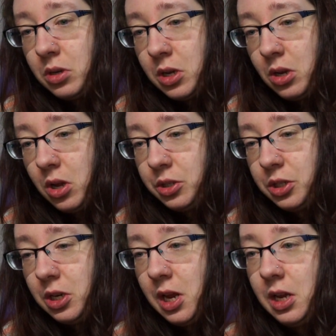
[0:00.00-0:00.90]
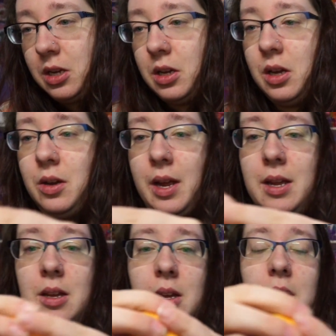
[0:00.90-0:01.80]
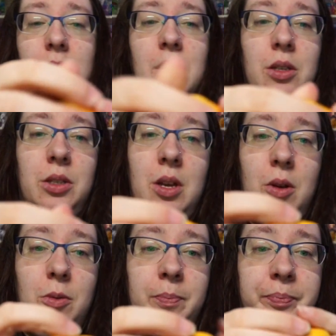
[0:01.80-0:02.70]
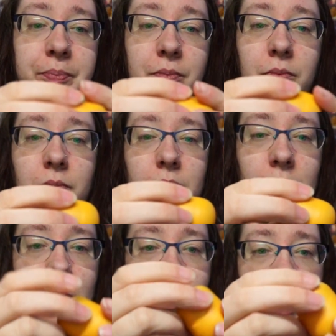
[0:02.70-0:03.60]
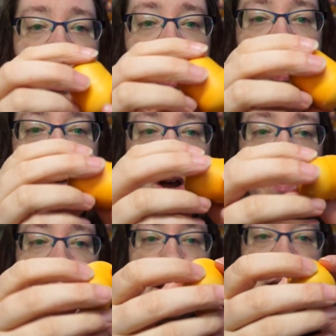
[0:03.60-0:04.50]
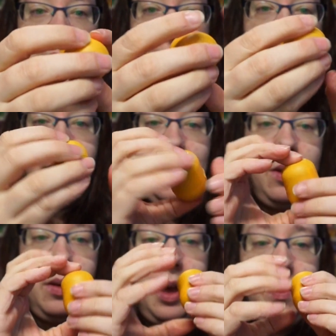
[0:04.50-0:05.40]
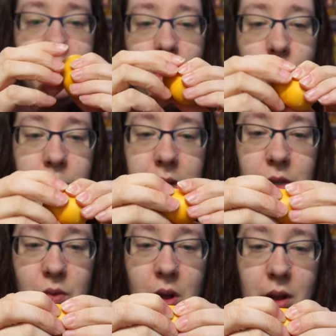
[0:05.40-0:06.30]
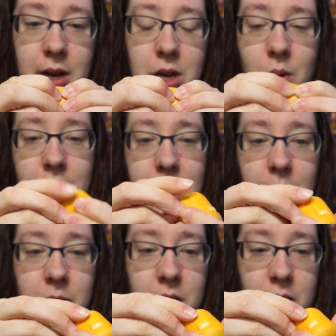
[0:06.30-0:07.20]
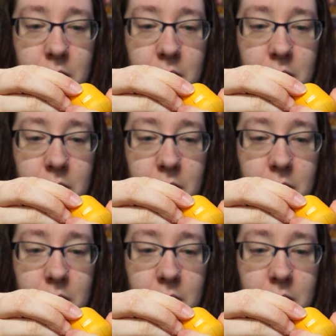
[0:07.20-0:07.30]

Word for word: lost an egg. Alright, so you can obviously tell. Now, I'm going to open these wrong. I know I am.